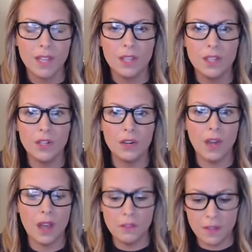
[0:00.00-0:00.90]
You're
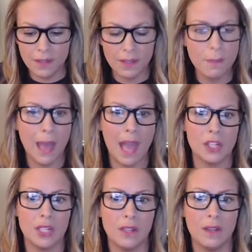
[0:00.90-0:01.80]
not feeling the
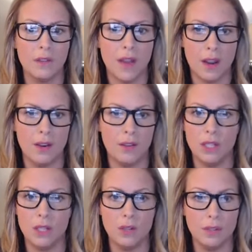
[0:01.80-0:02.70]
passion and the fire
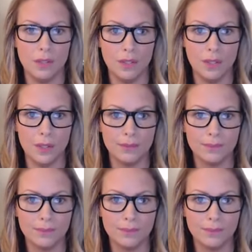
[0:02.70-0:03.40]
like you used to.